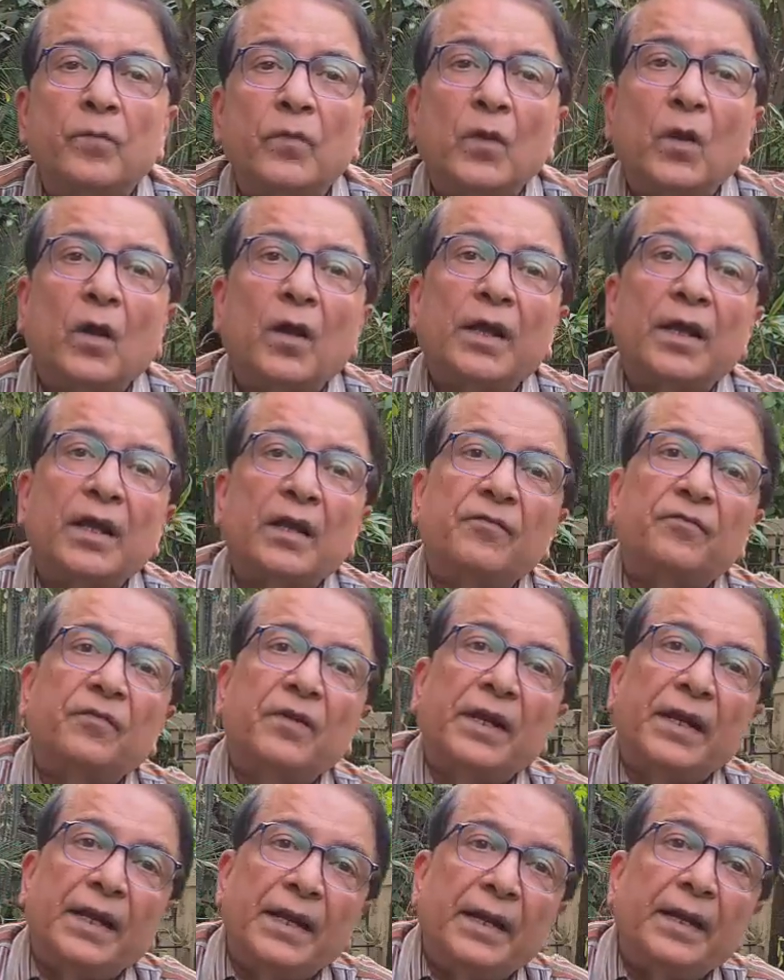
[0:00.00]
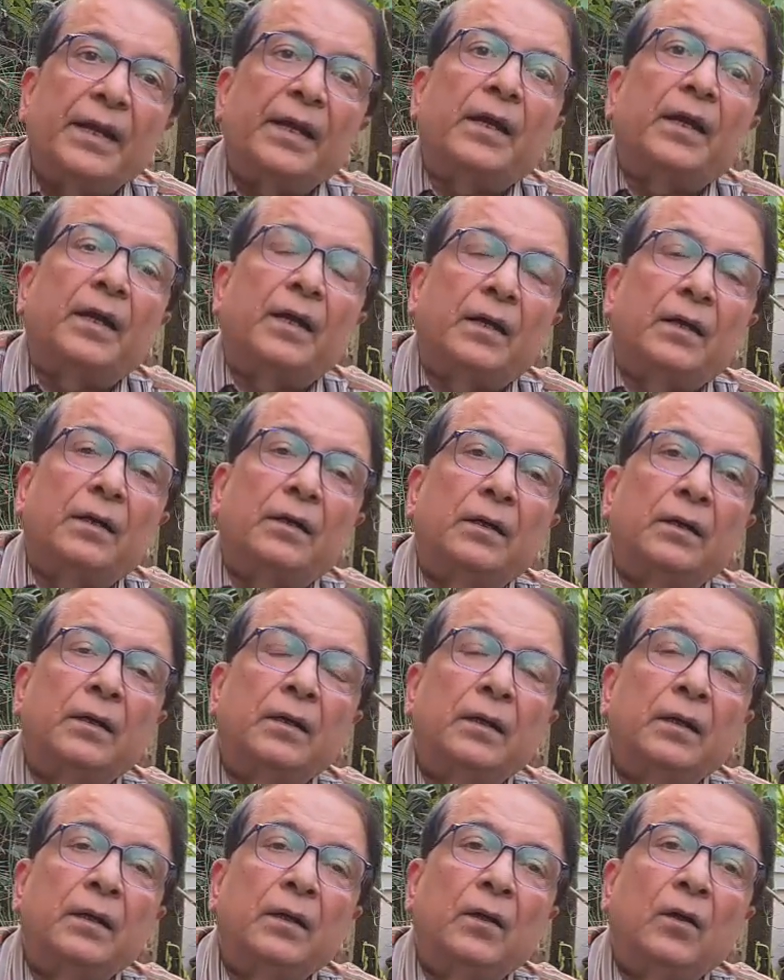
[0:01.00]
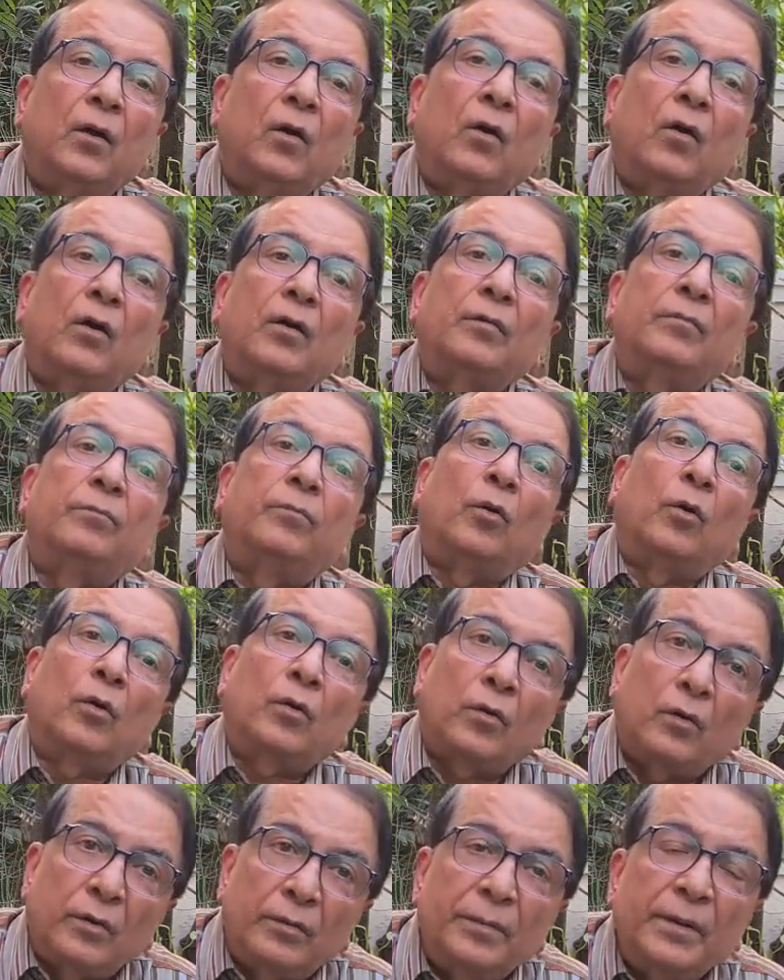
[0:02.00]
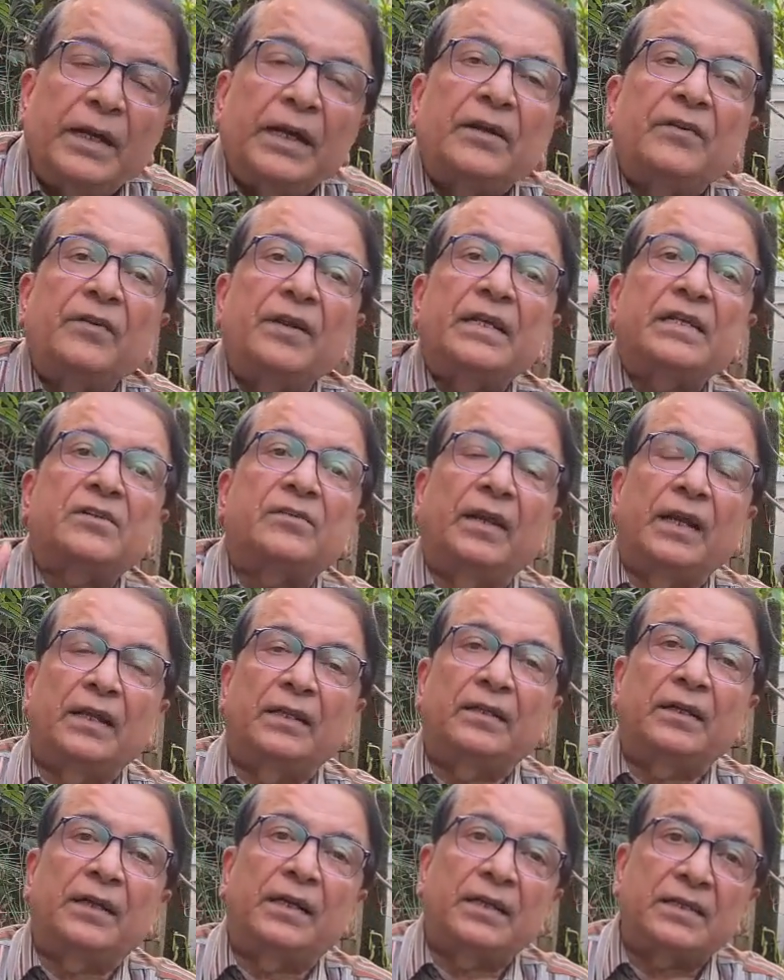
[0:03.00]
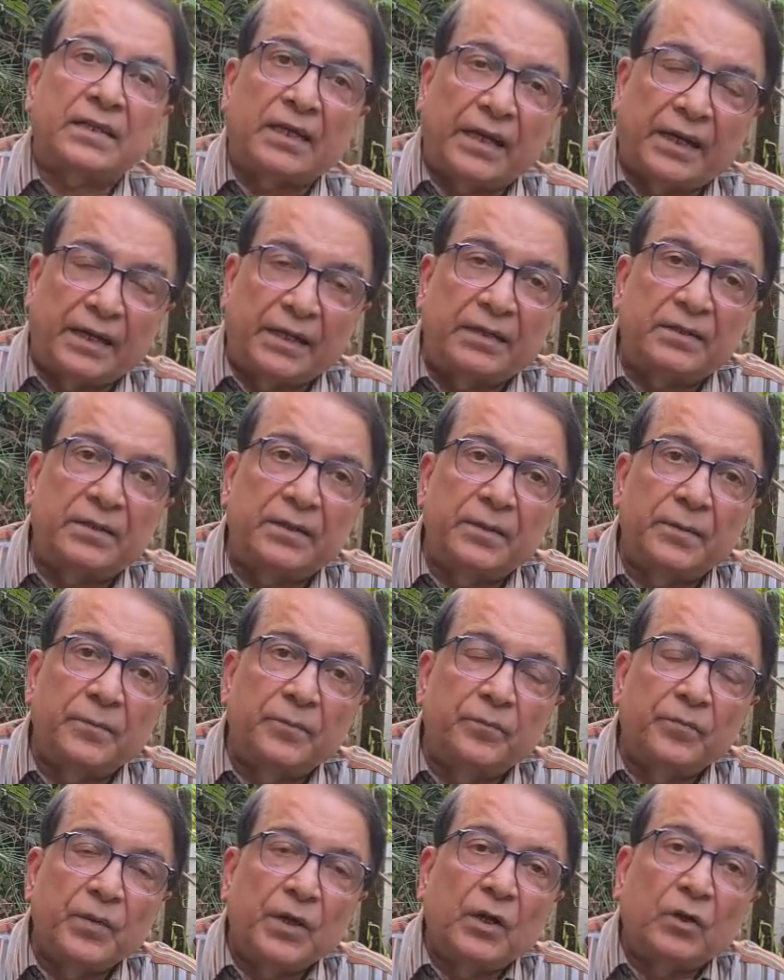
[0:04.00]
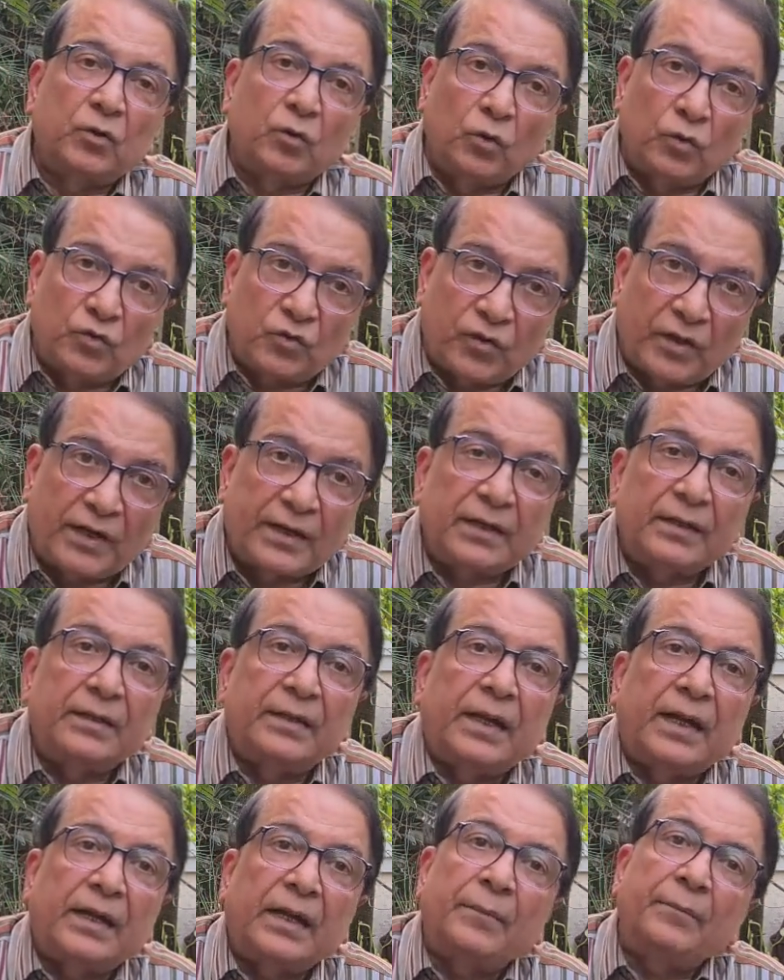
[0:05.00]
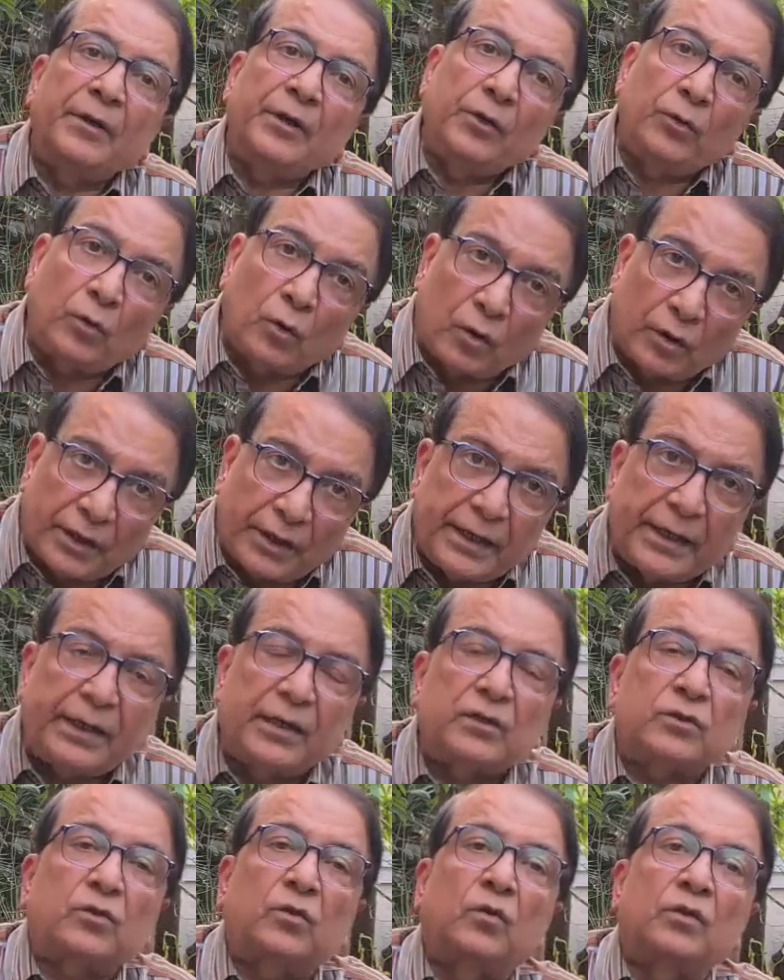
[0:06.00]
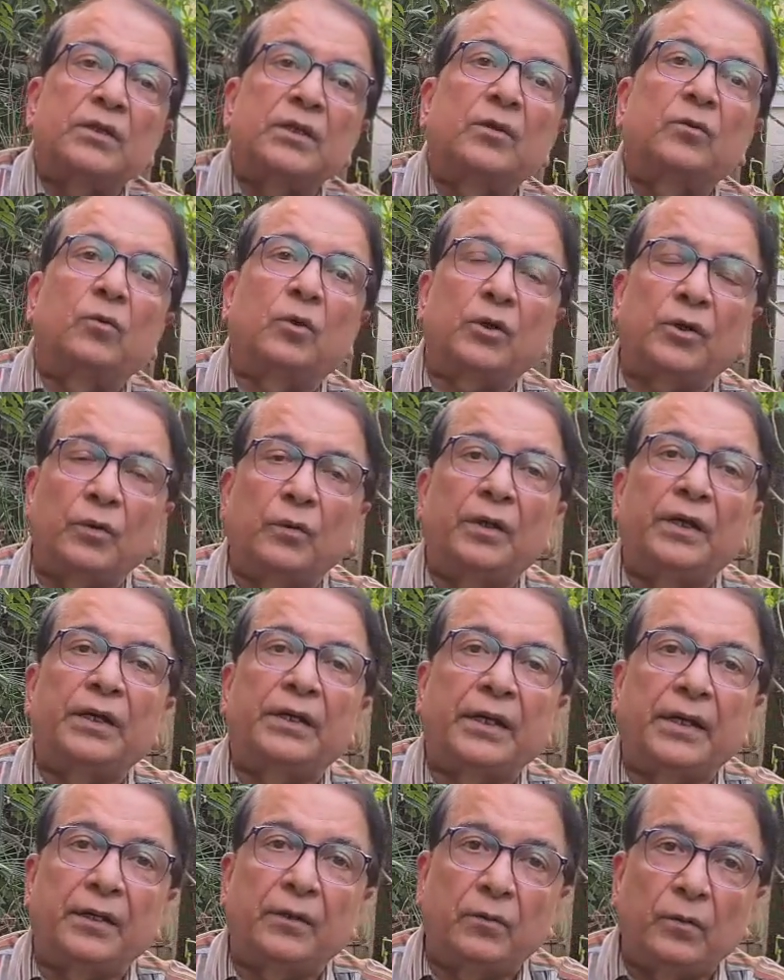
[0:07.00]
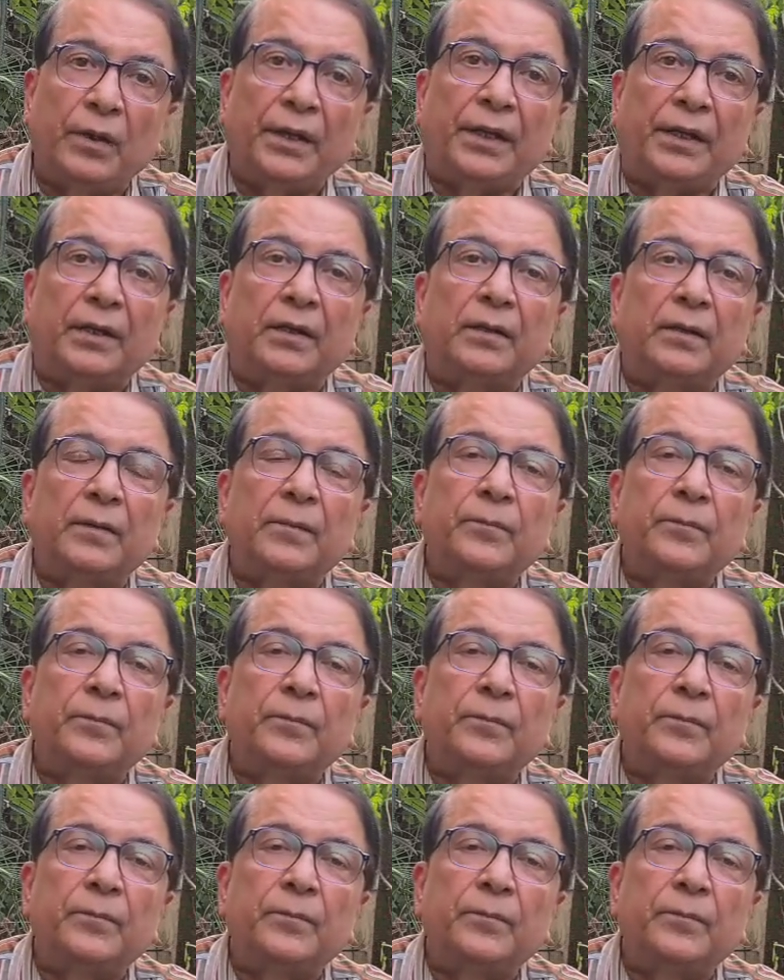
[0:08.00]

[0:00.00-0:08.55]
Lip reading: Now, if India on borrowed military strength decides to threaten that, I mean, you already disclosing what you intend doing,